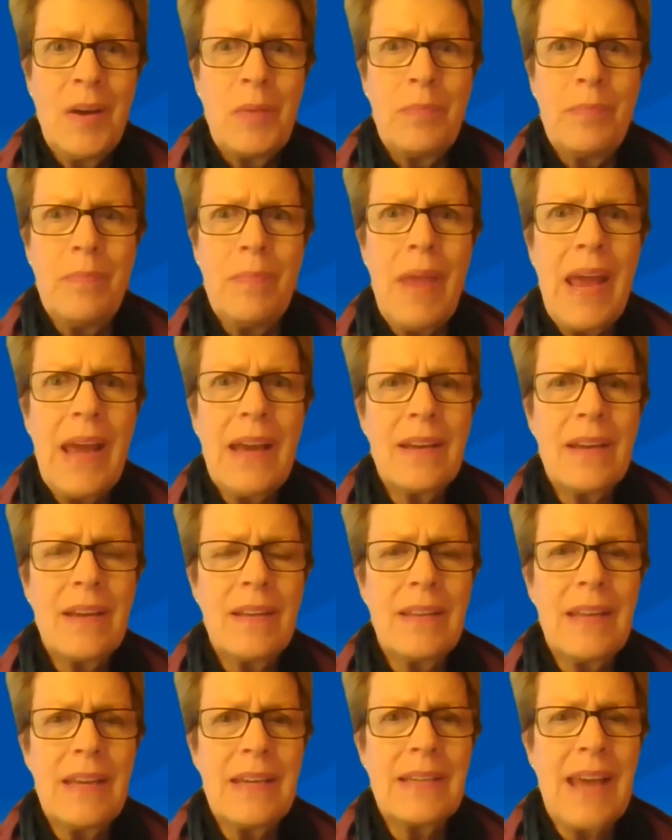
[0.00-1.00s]
make
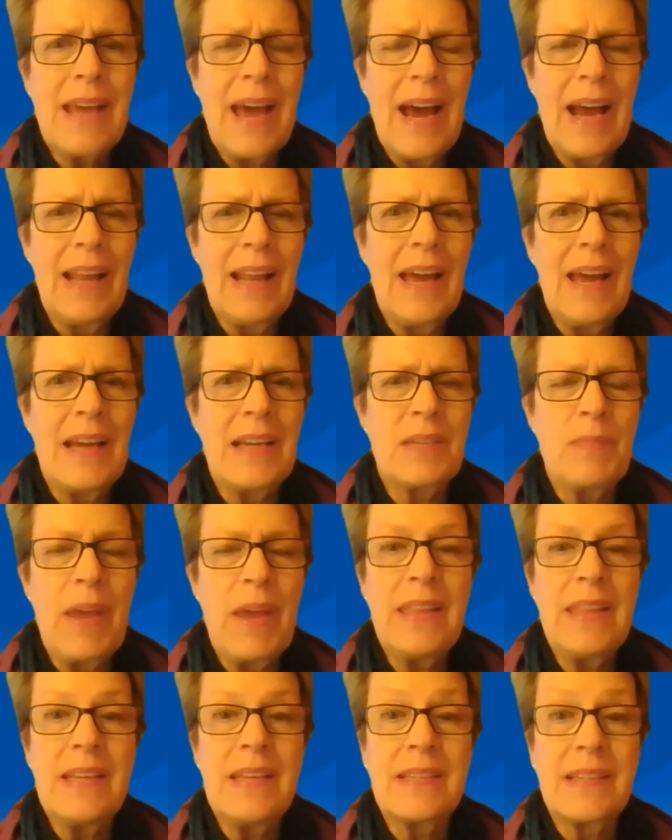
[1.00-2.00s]
these allies,
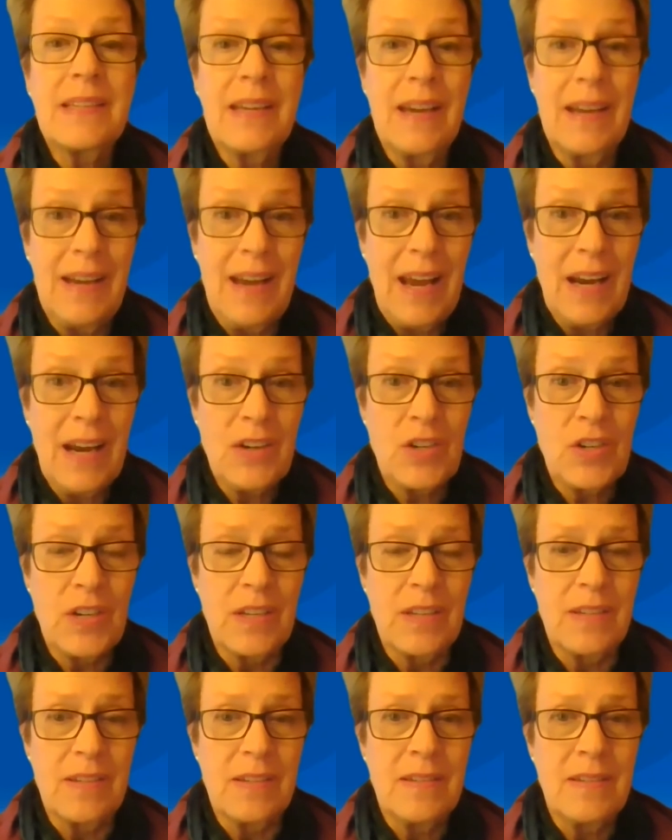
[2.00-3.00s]
make these
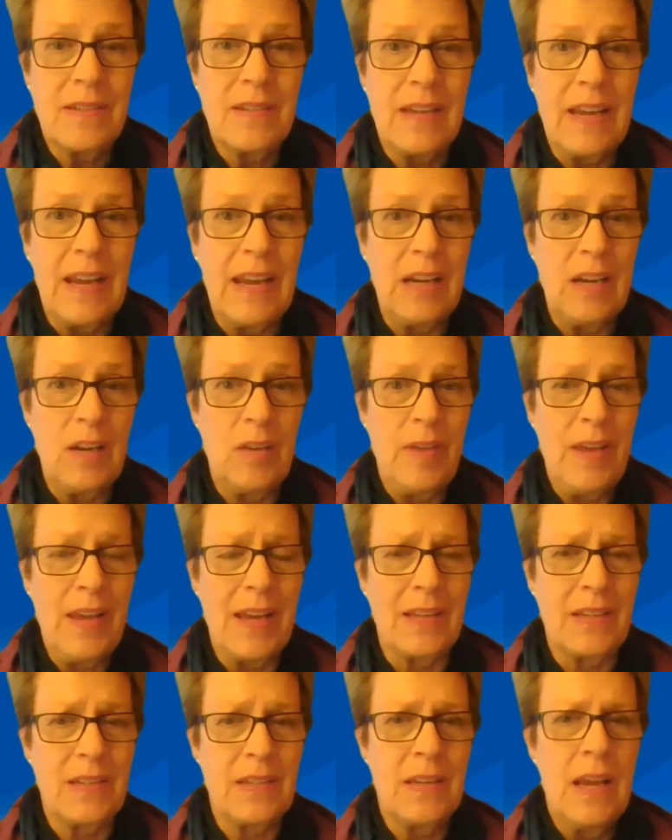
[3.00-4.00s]
connections in
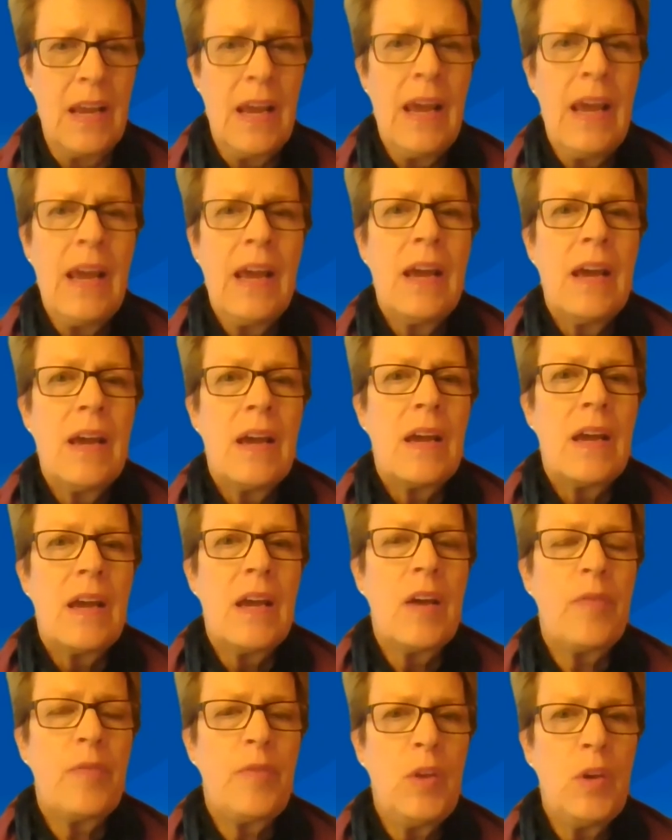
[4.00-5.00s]
advance.
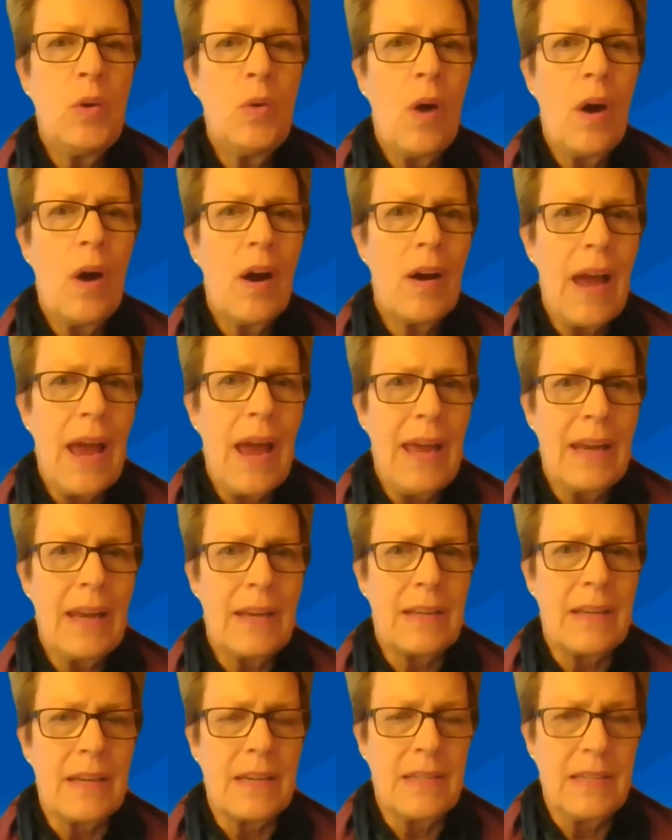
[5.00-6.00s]
If you are
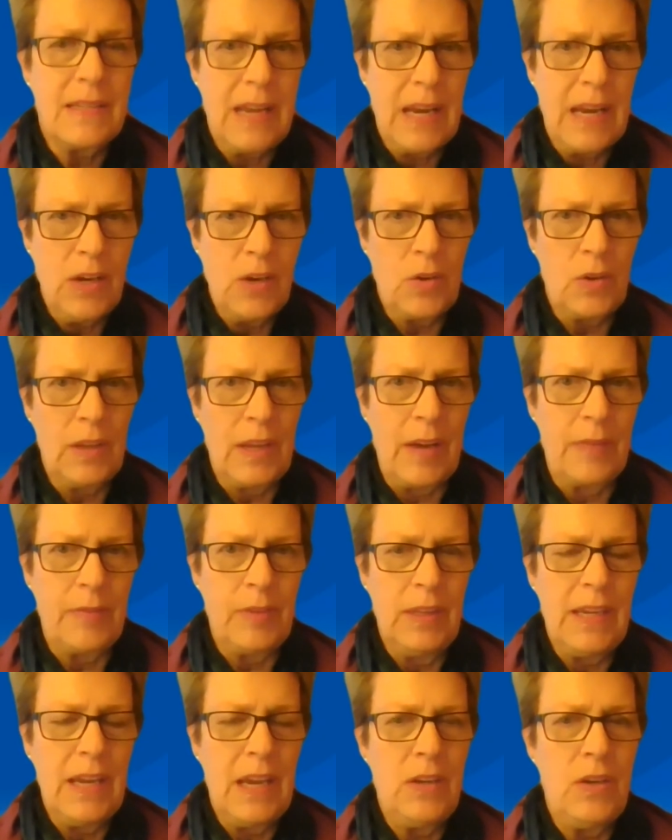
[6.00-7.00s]
at the senior
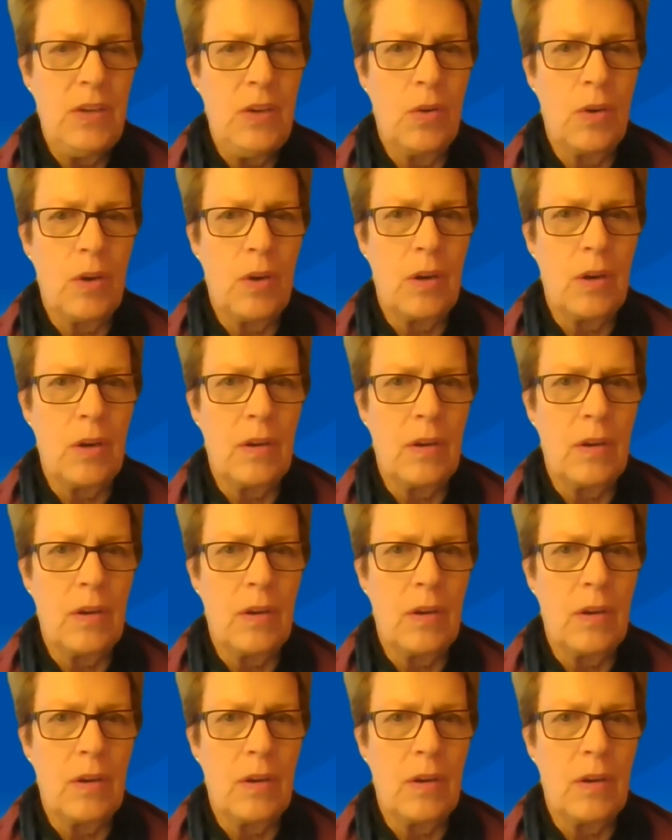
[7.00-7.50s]
level in your